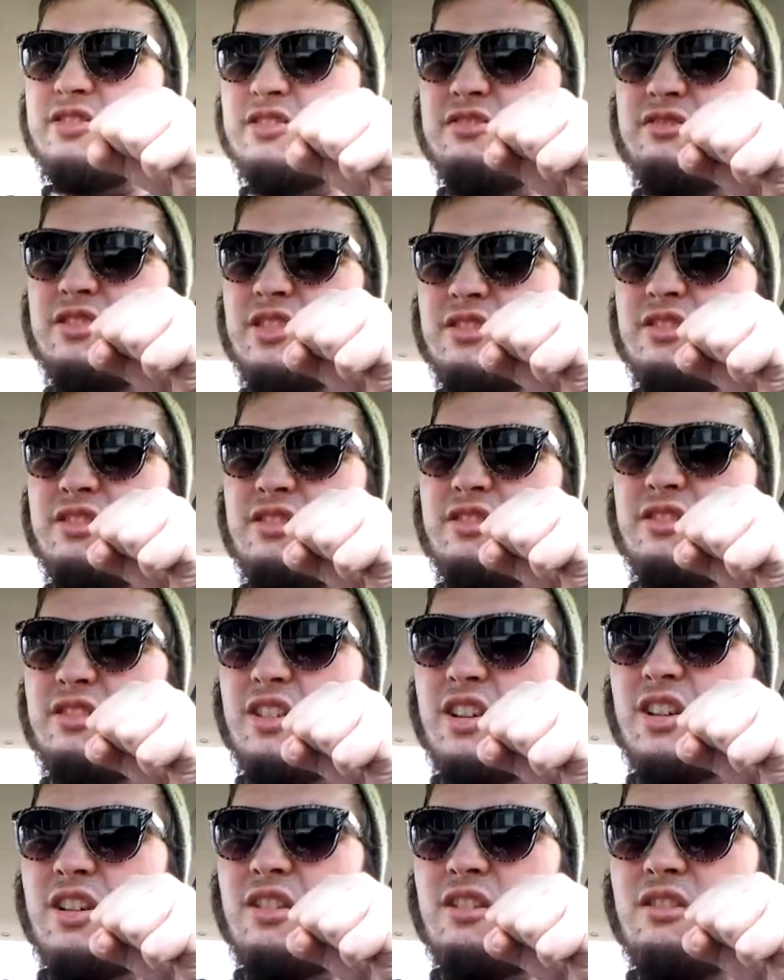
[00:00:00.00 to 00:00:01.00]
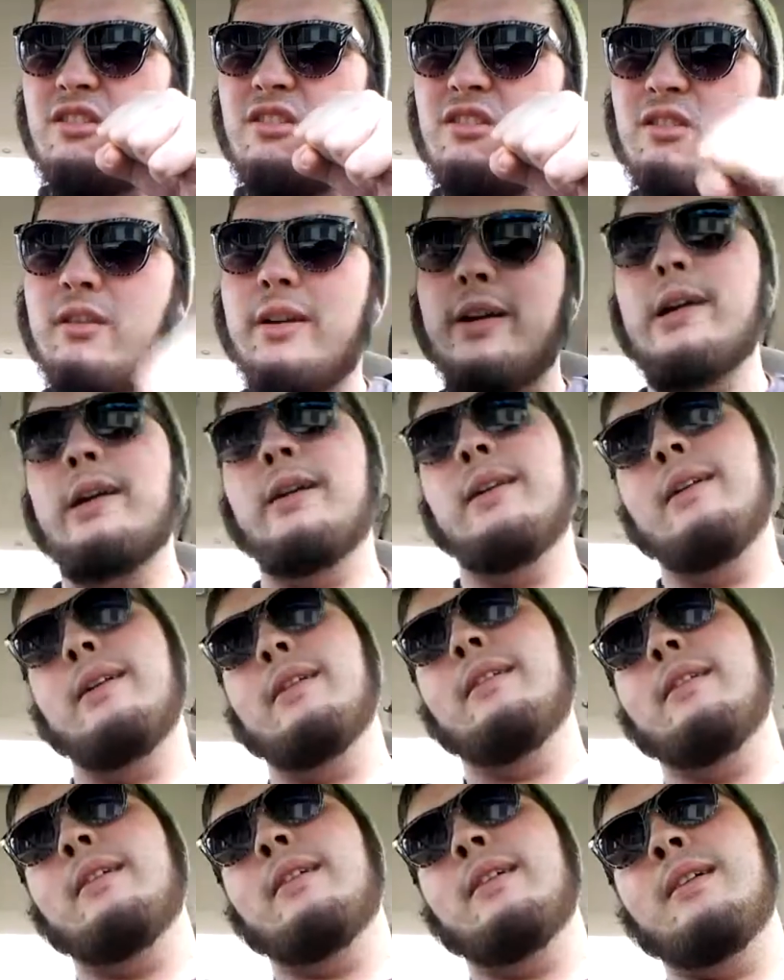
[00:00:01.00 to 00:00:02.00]
strong,
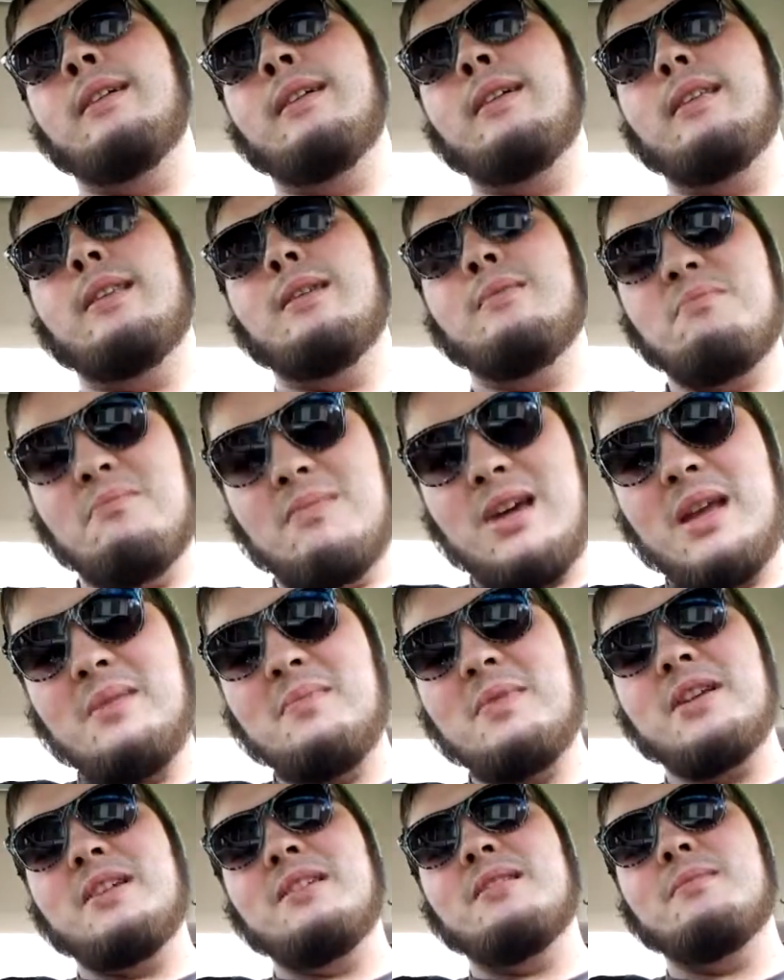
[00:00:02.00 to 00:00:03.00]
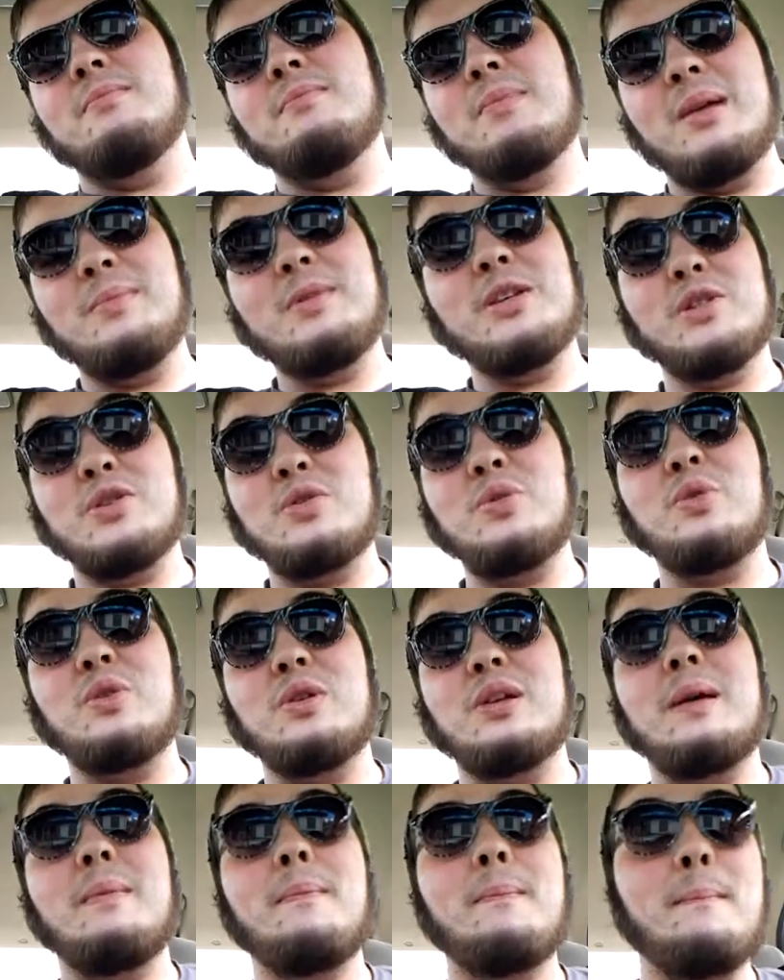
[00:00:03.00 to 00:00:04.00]
then maybe a
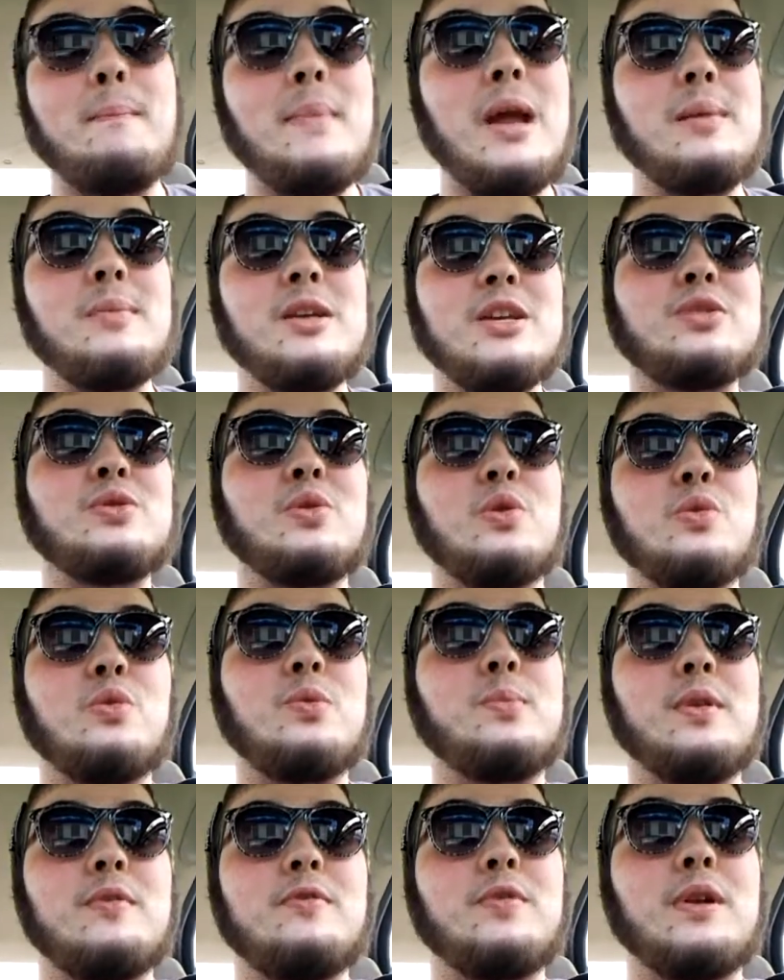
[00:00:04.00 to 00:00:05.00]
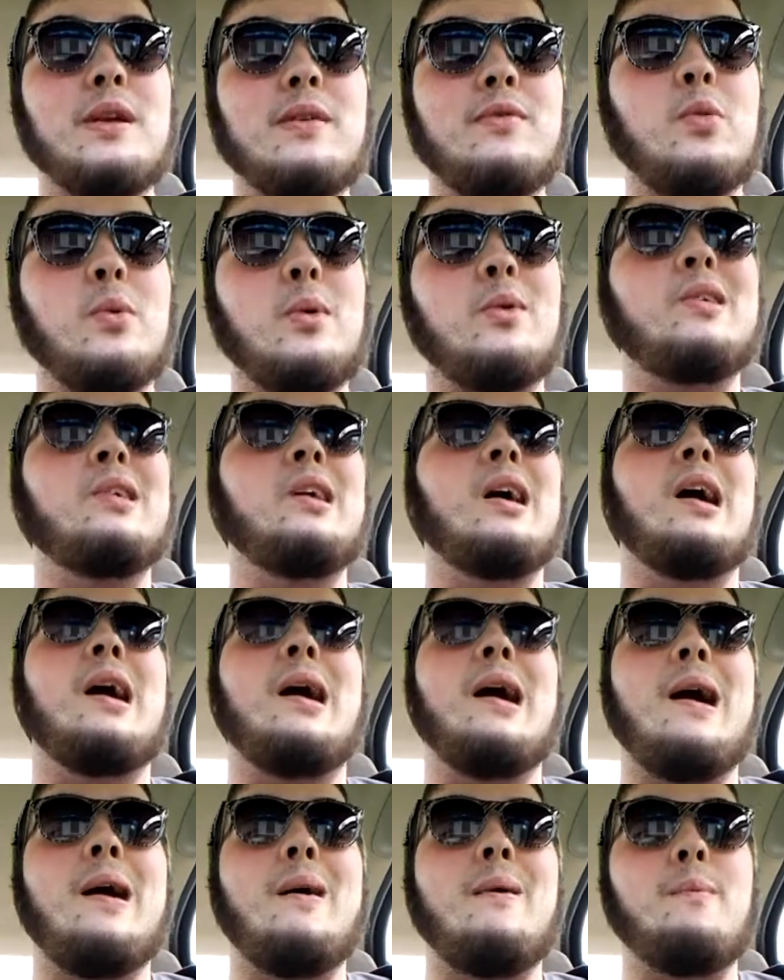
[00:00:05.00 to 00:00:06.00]
sword. Maybe a sword would be forgivable.
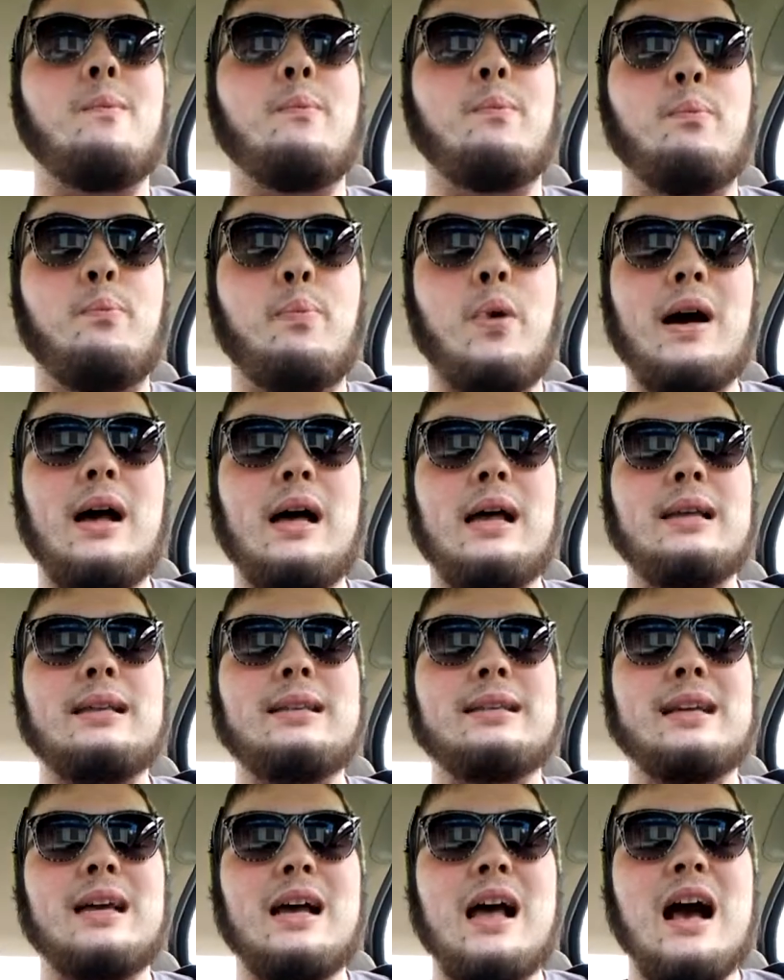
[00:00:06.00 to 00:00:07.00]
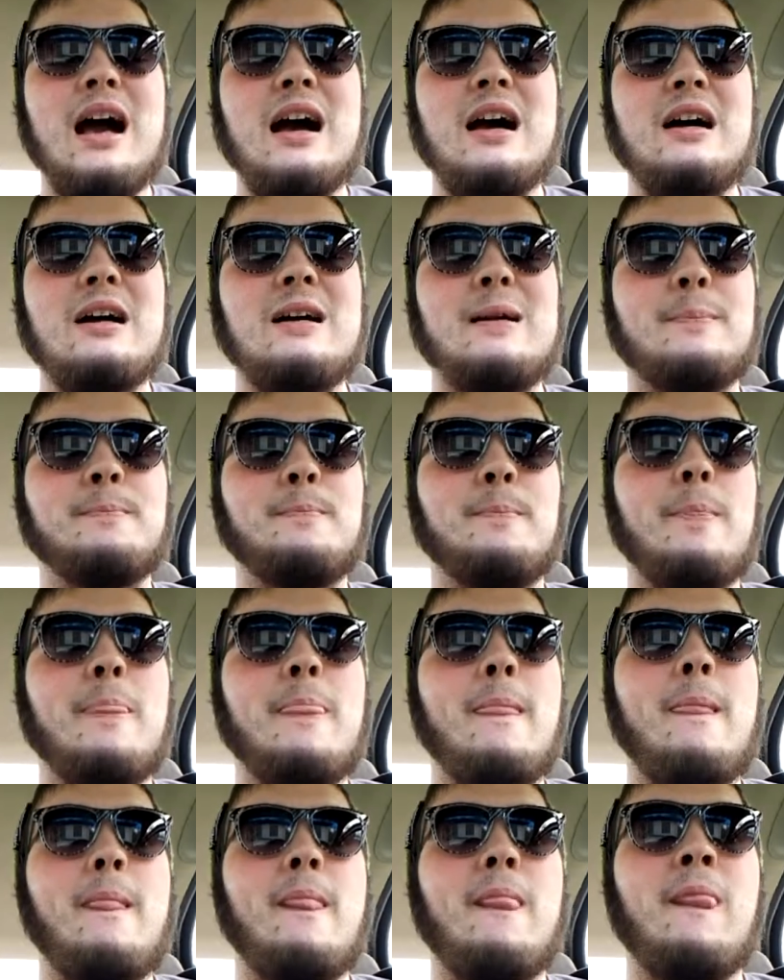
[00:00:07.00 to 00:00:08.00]
But, and
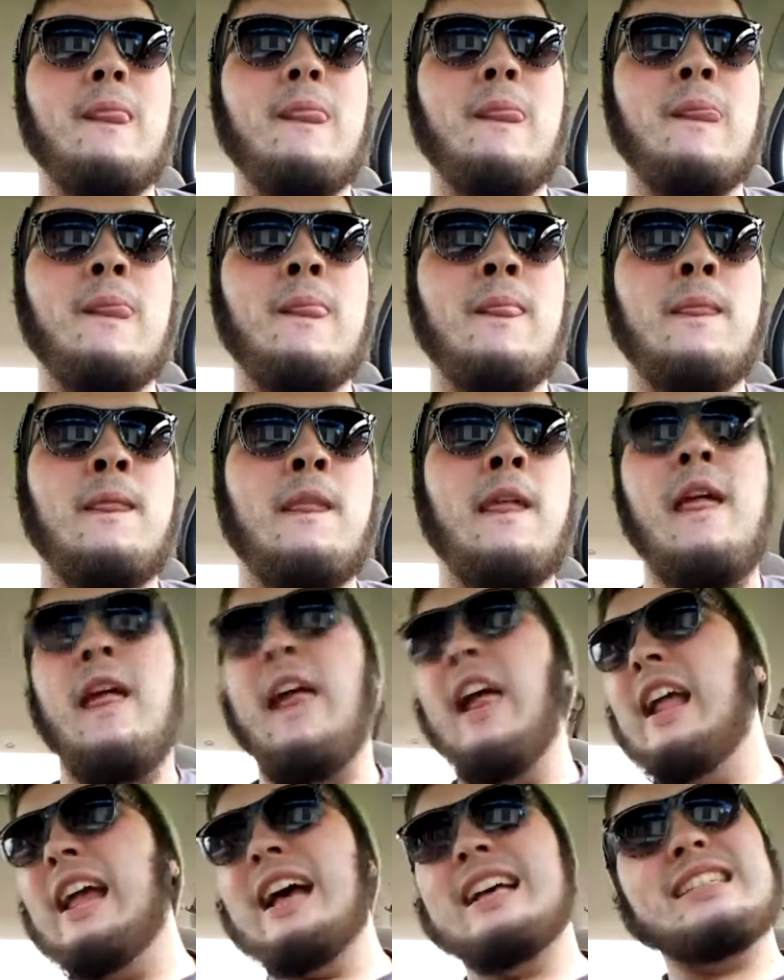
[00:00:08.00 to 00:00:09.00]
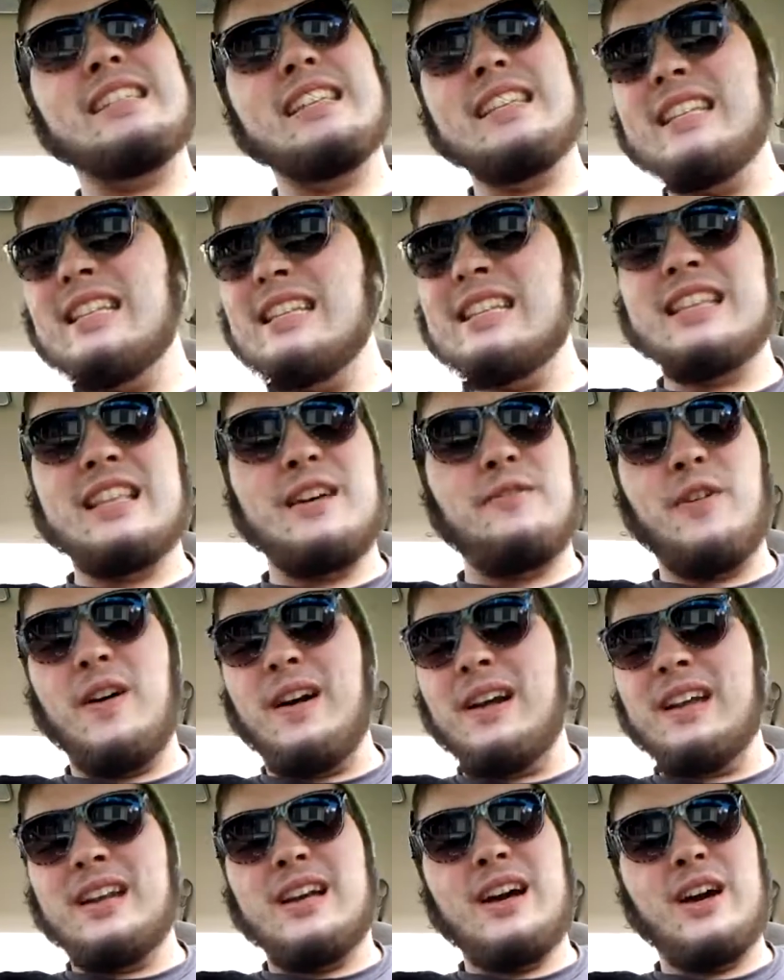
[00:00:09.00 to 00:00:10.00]
guys, this isn't the
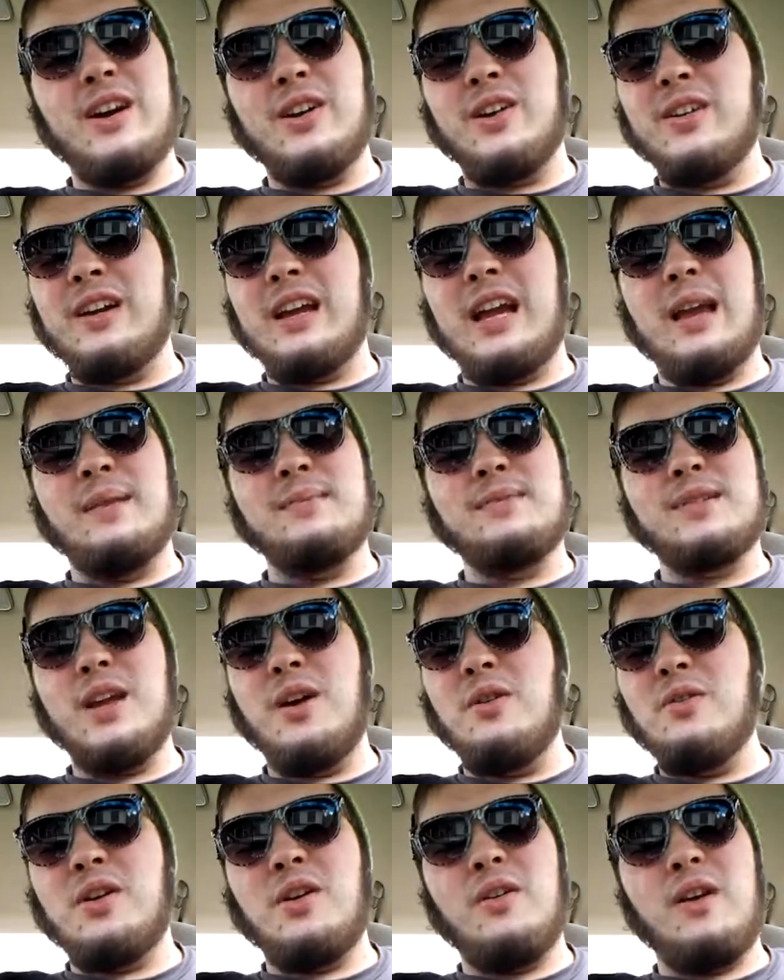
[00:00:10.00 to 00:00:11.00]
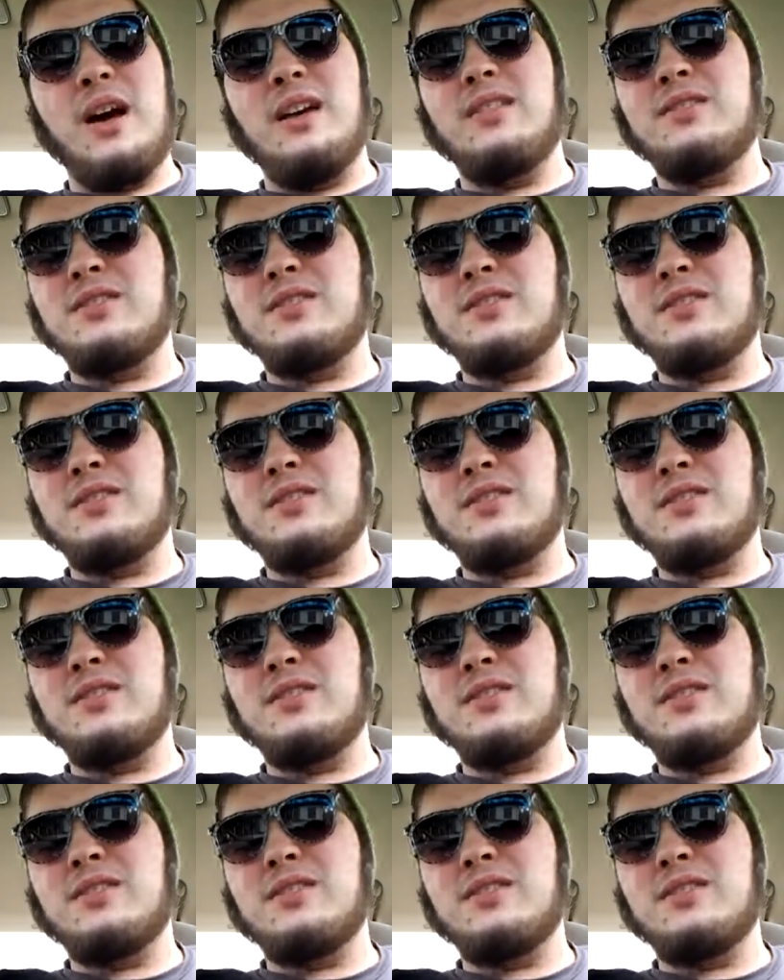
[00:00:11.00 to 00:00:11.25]
fucking Hunger Games. Don't go out